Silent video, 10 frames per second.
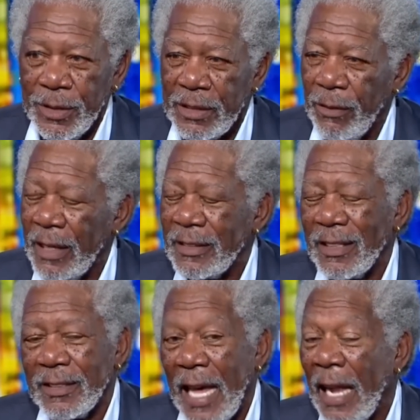where they say,
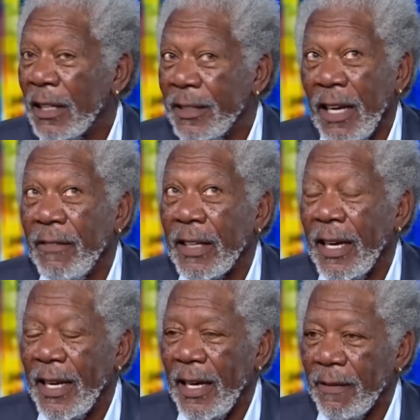well, I'll never
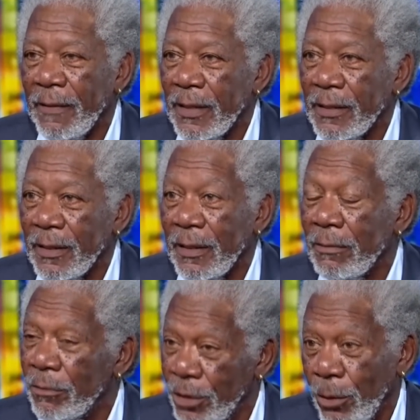get out of this.
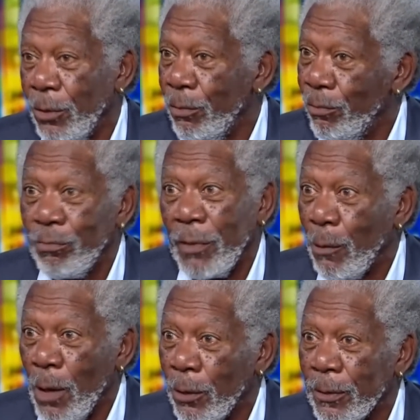So they
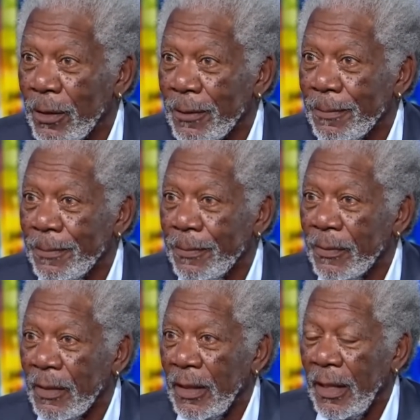won't.
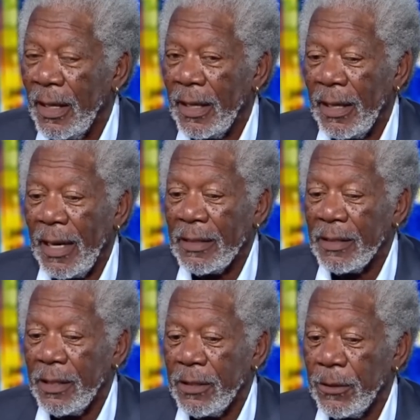I
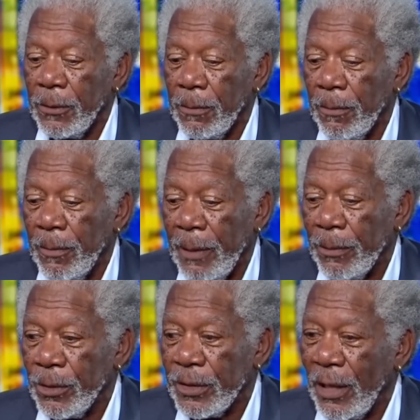say to
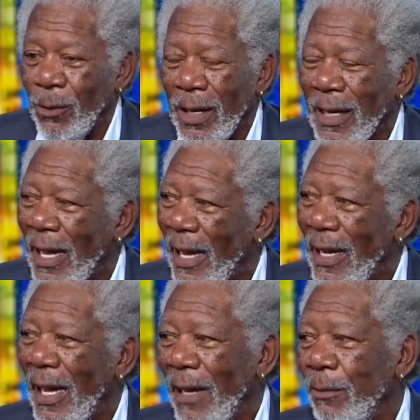people who say, well,
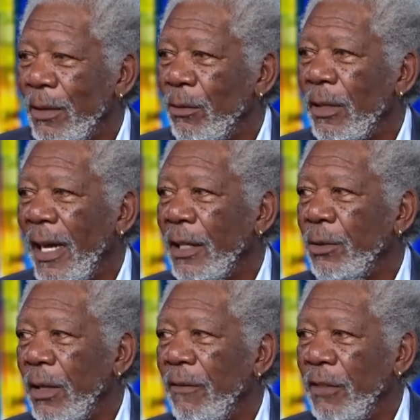I would like
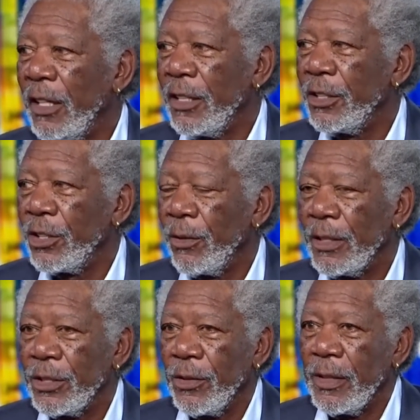to have done so
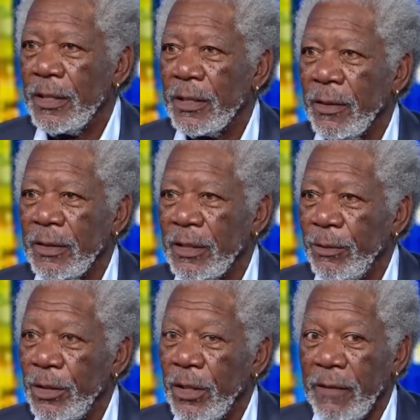and so and so. Some
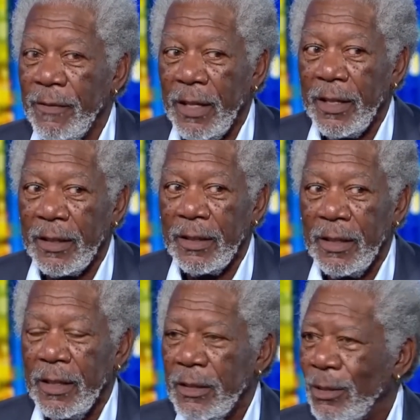of you could have done it.
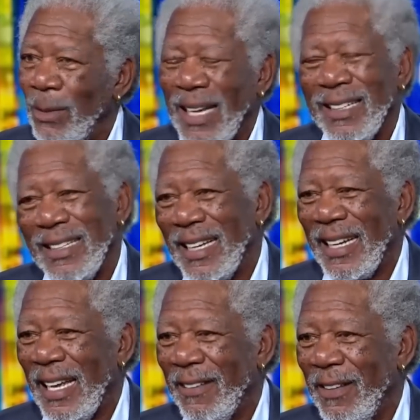Mm-hmm. So, well, I couldn't get
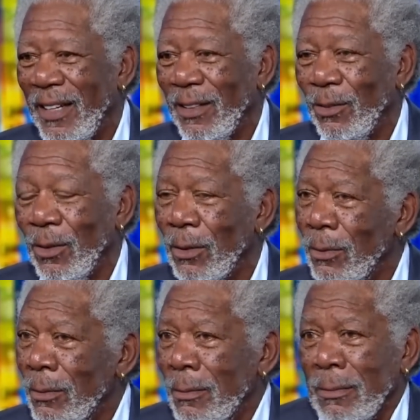out of here.
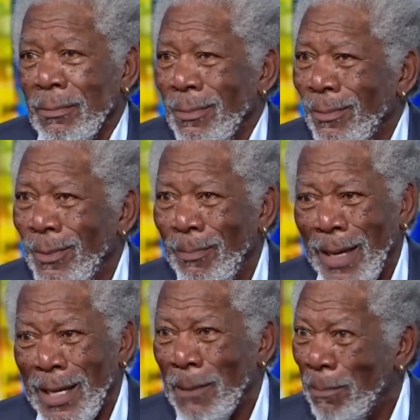
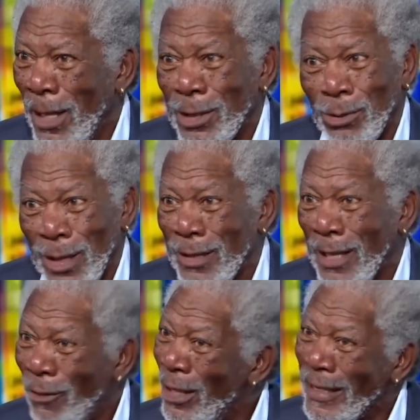Man, the bus runs
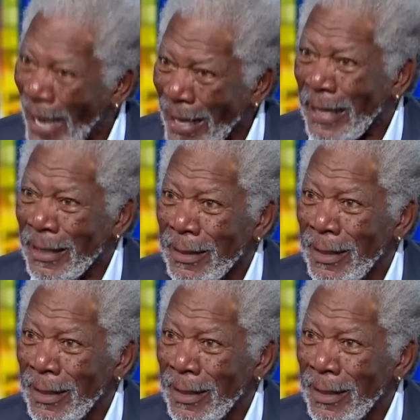every day.